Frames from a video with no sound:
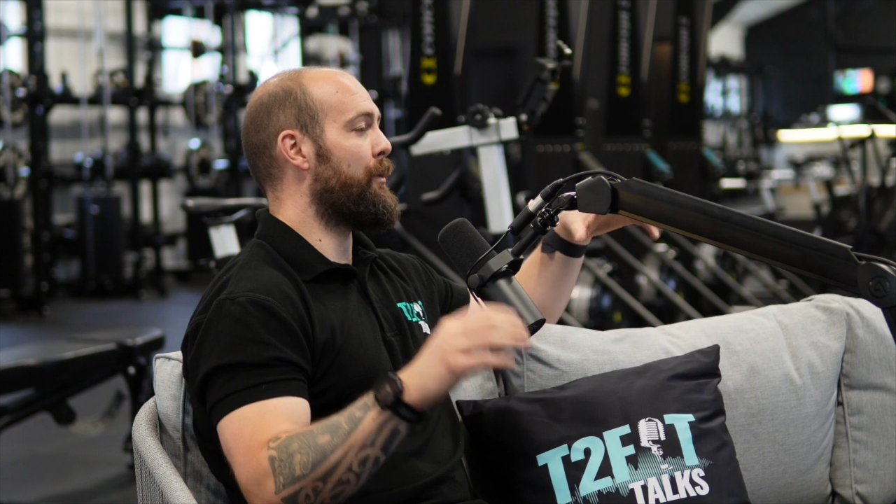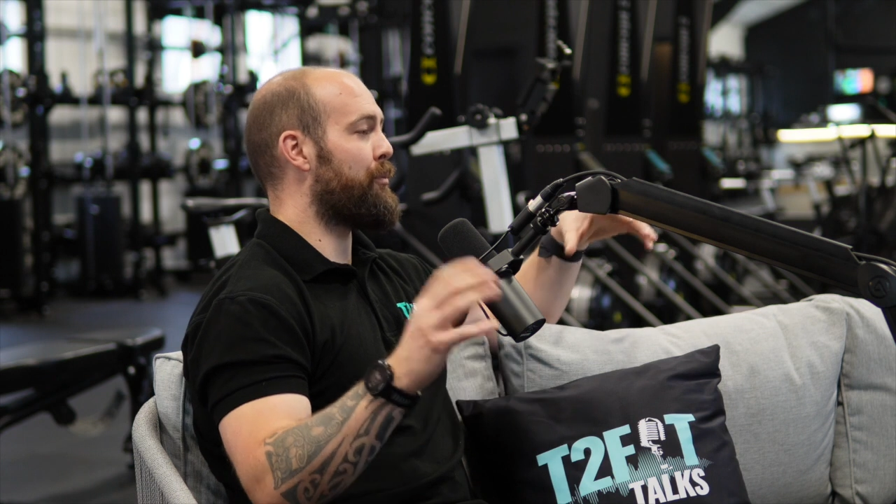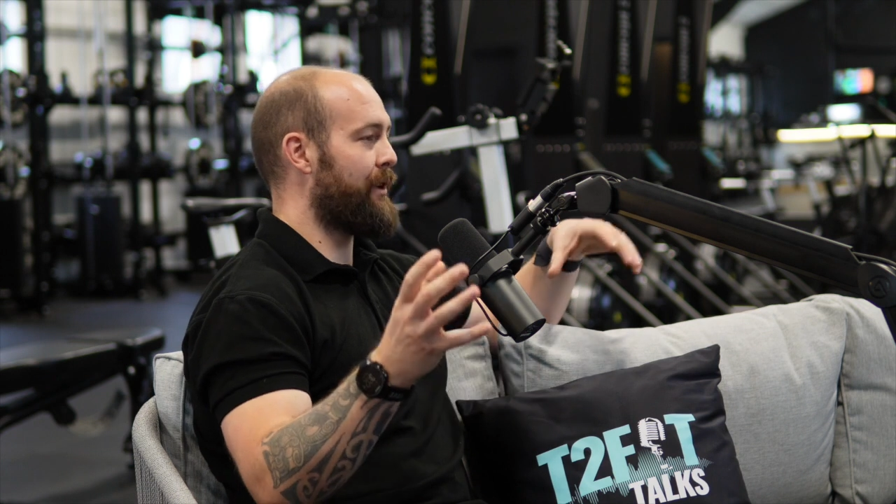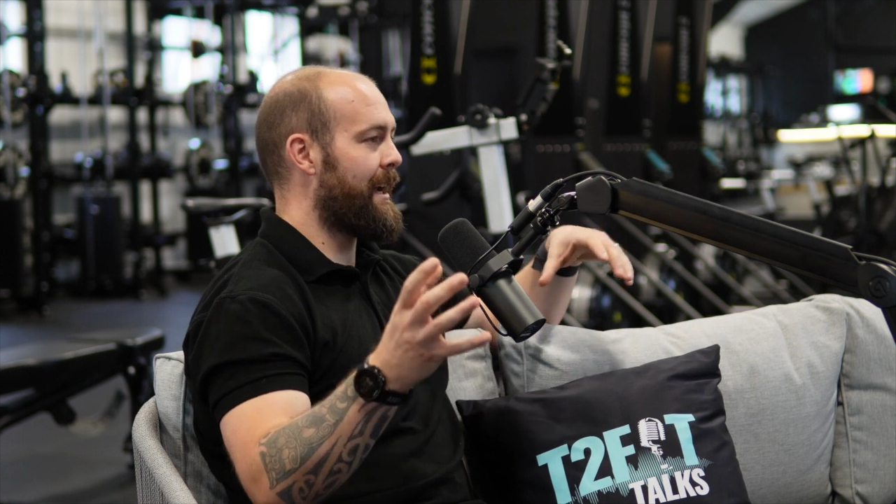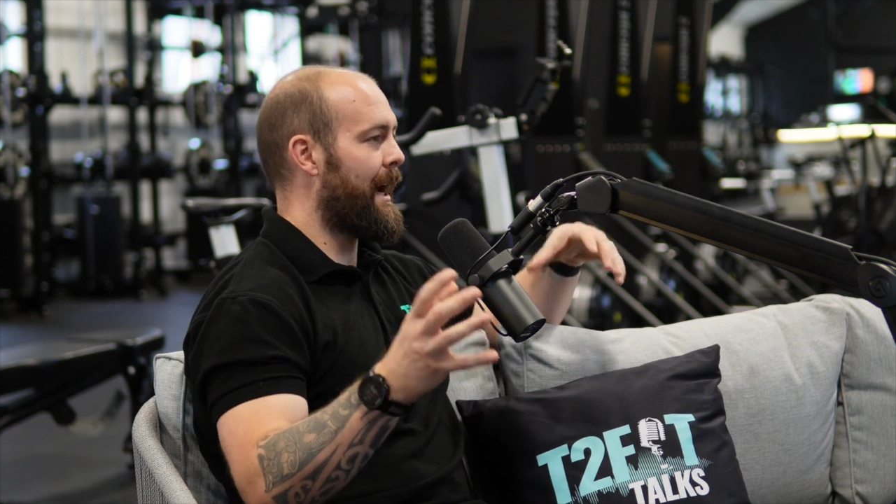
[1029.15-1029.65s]

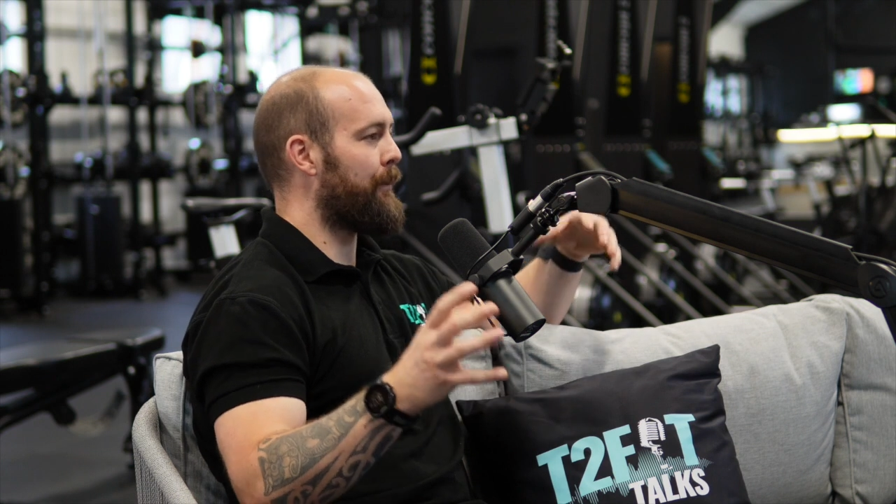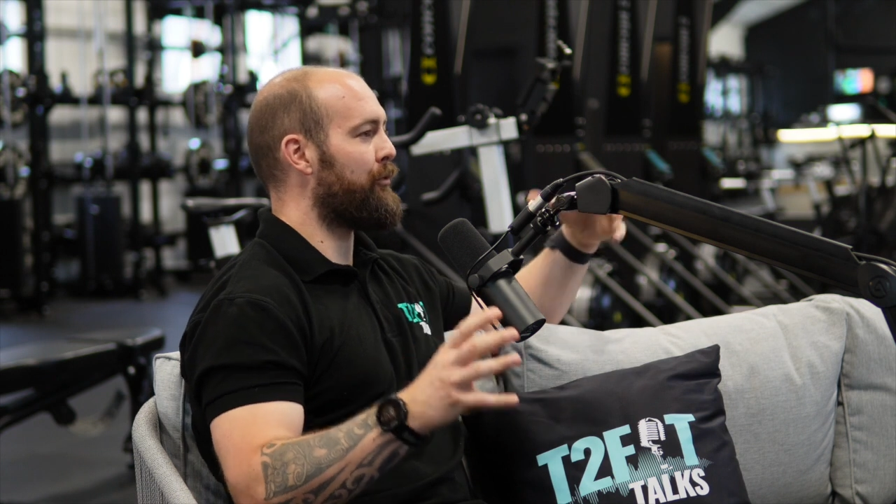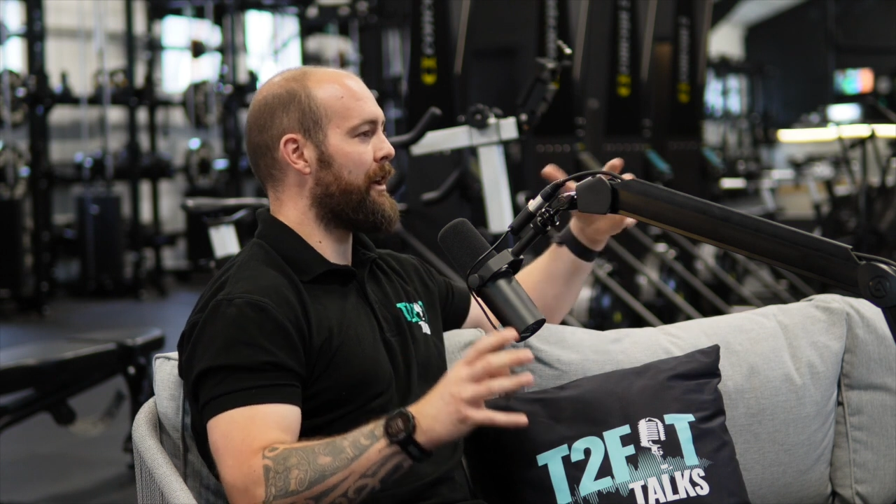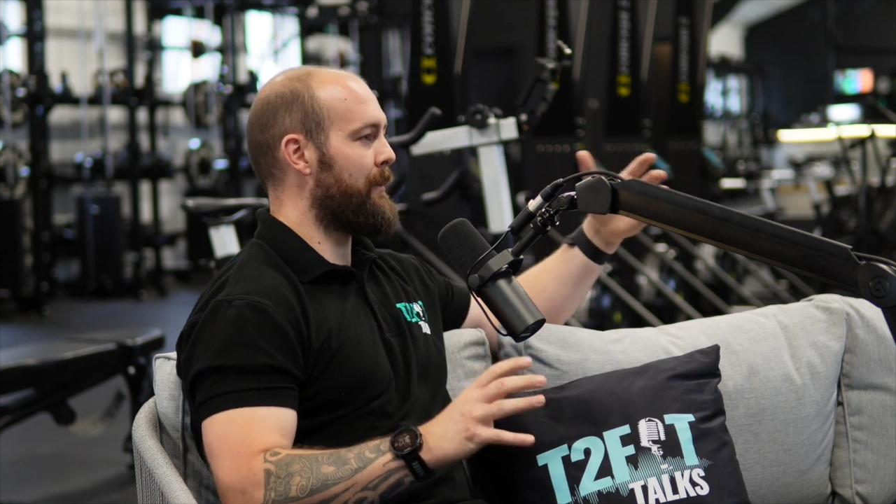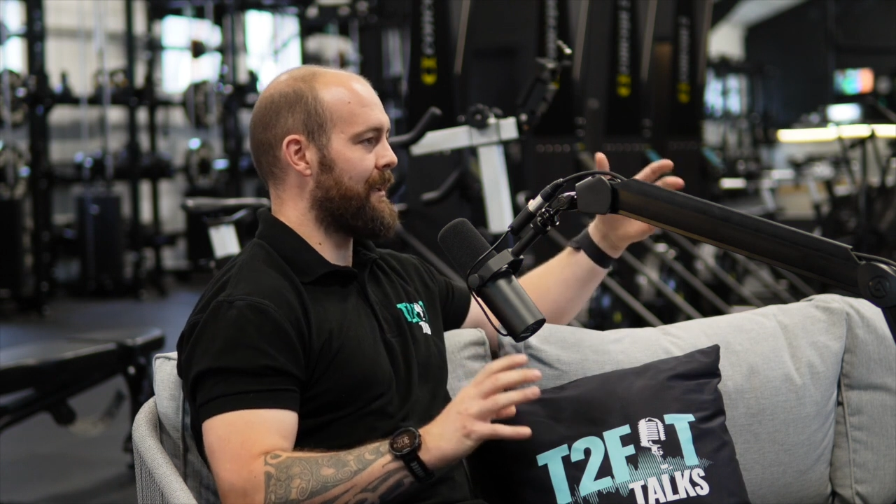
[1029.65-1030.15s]
prehab
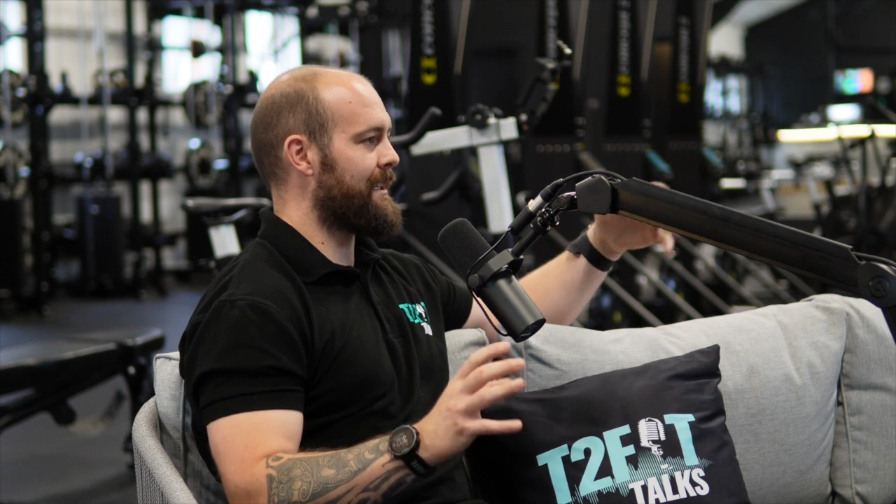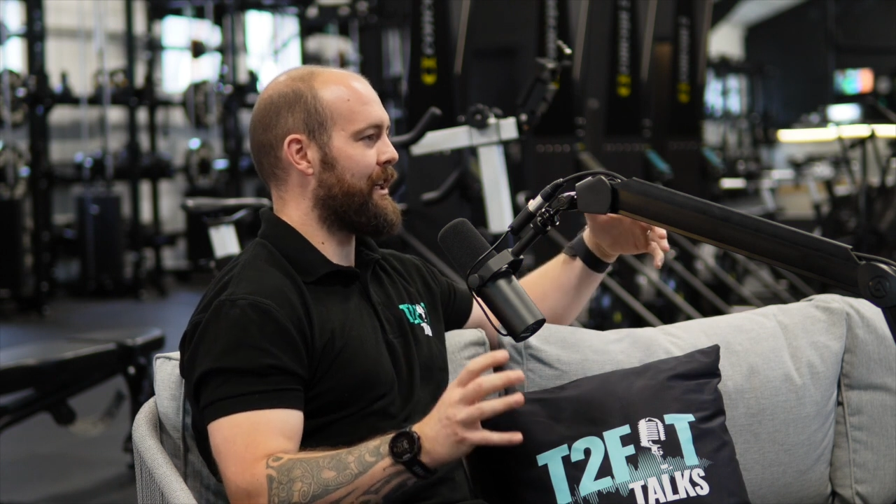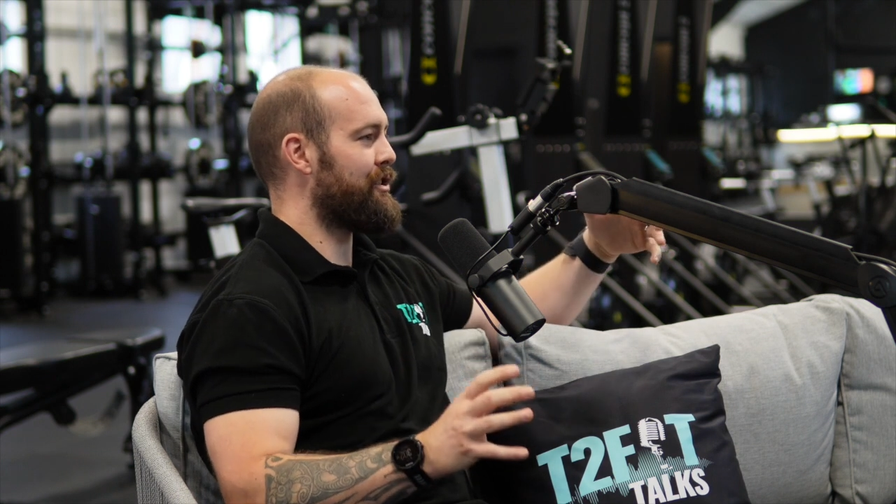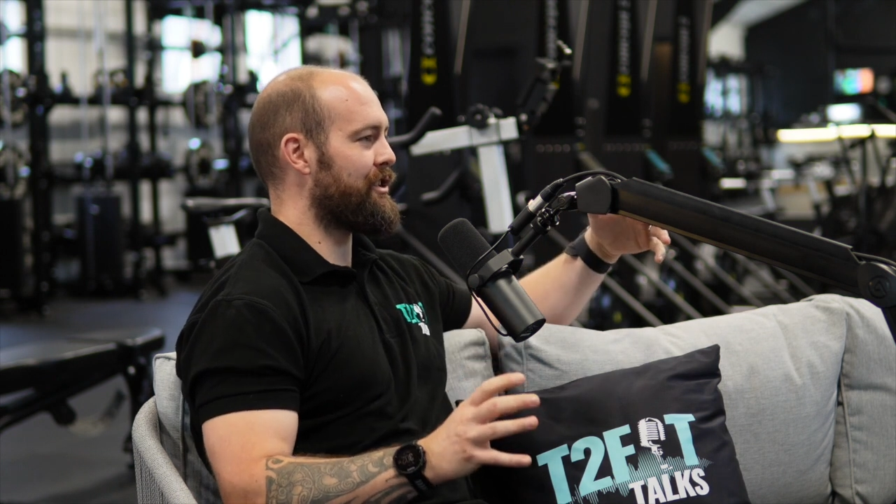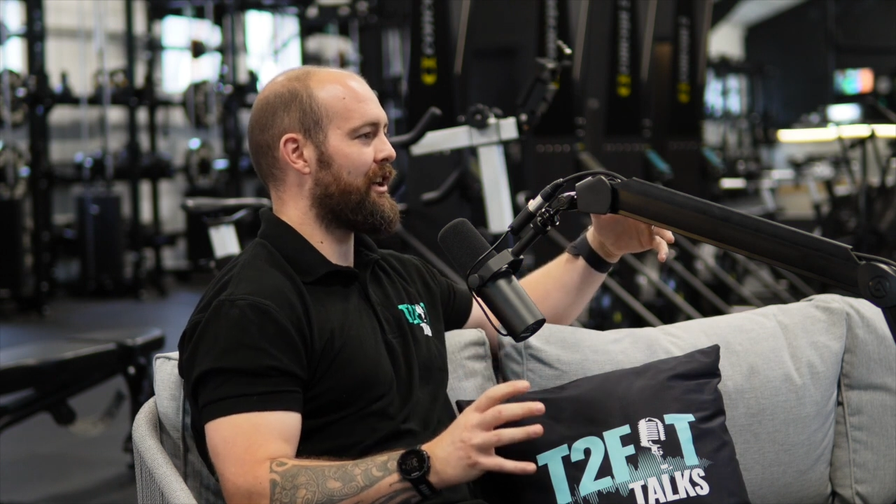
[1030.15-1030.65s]

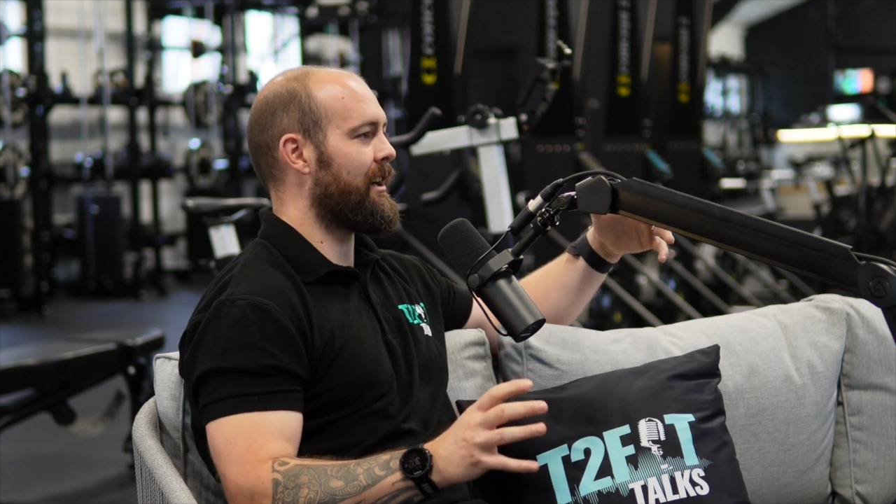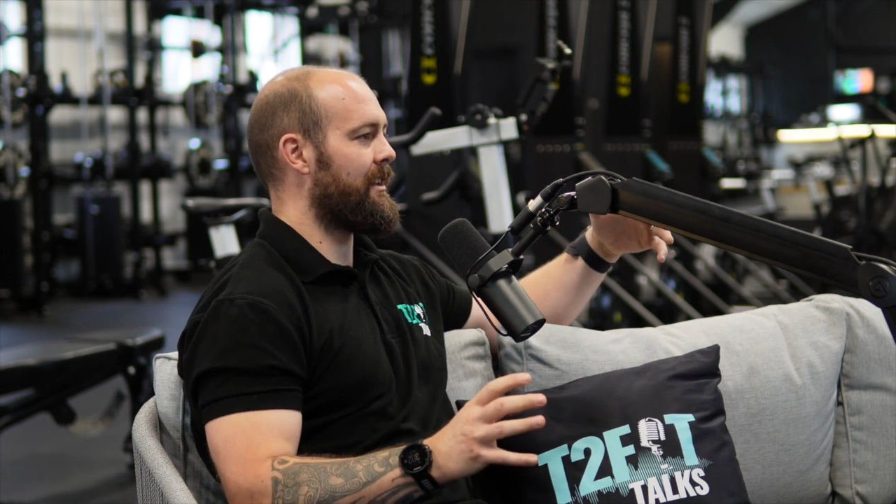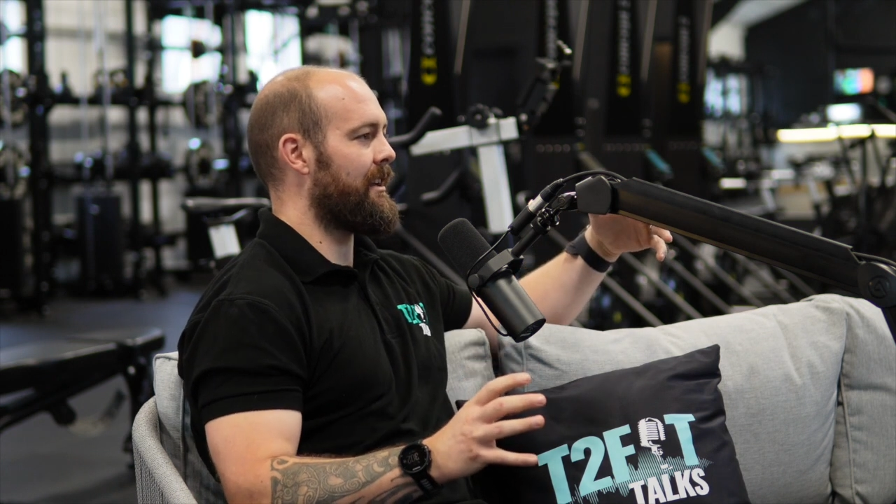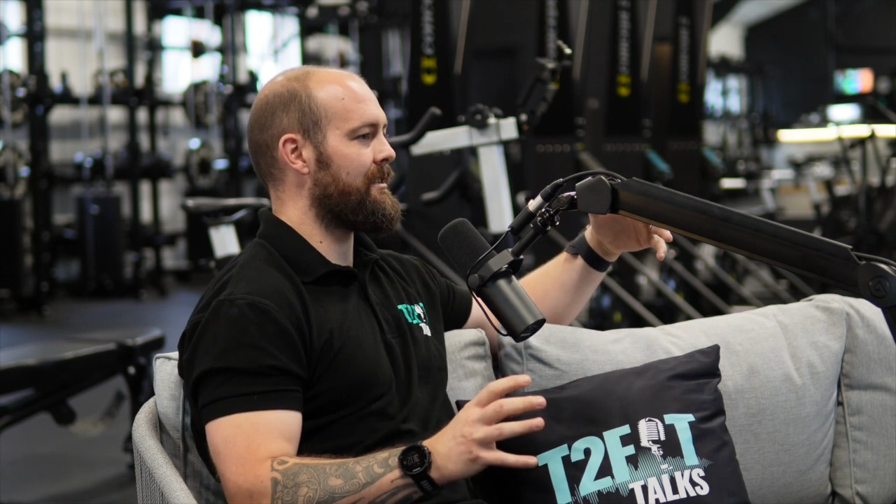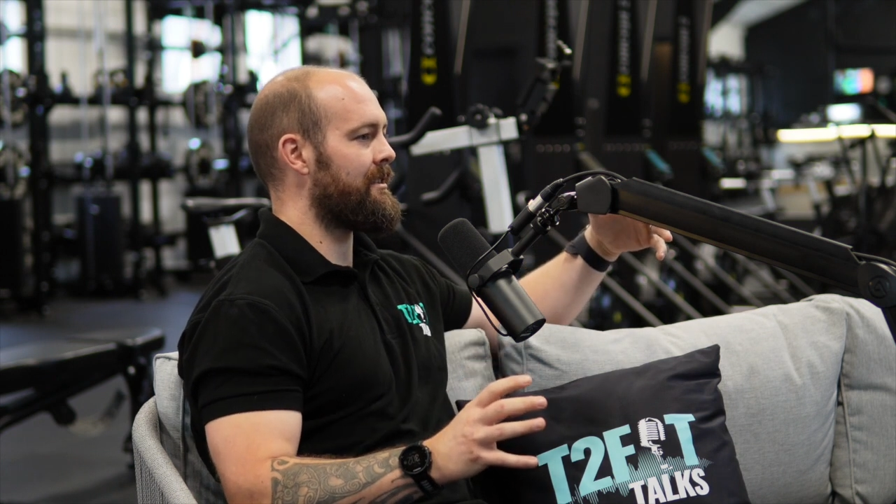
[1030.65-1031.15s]
rehabilitation side of
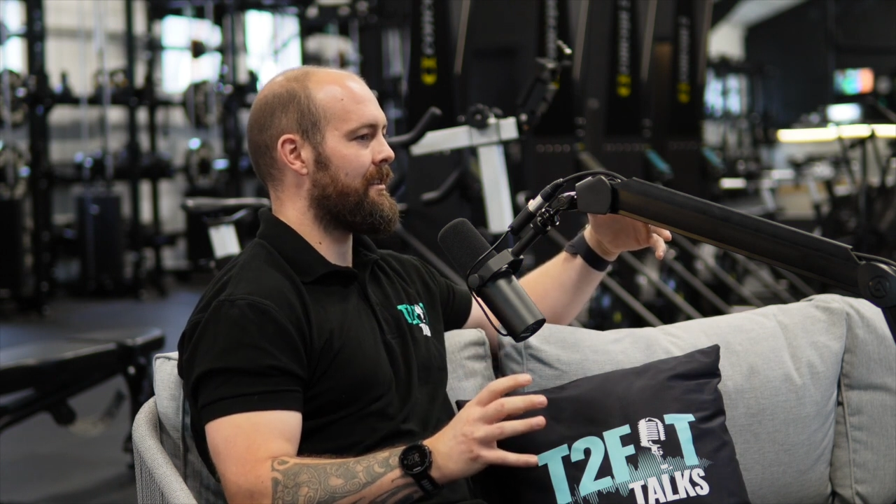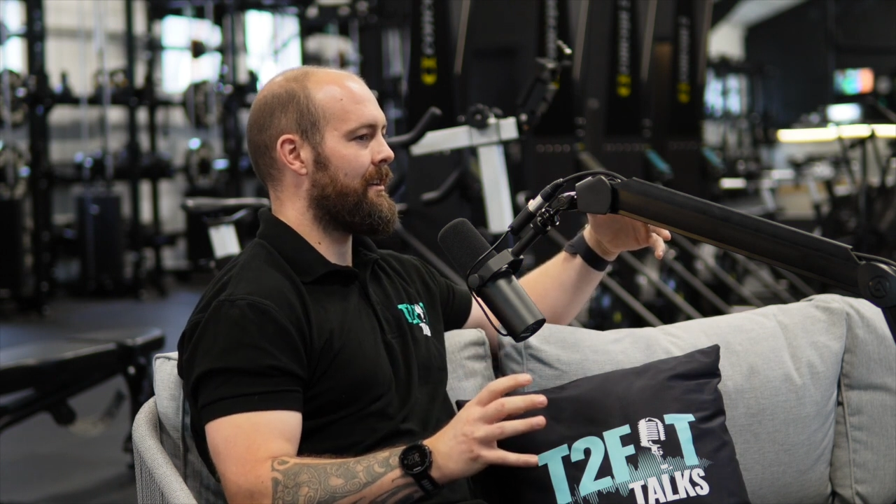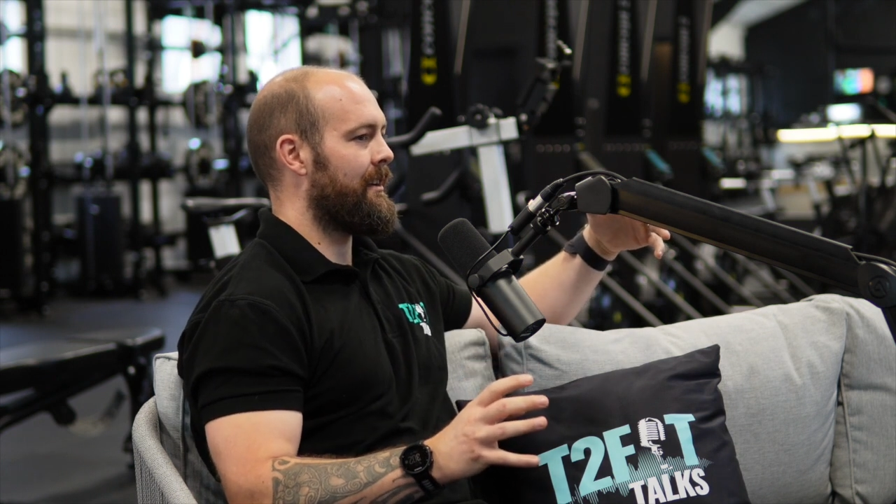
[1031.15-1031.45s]
things.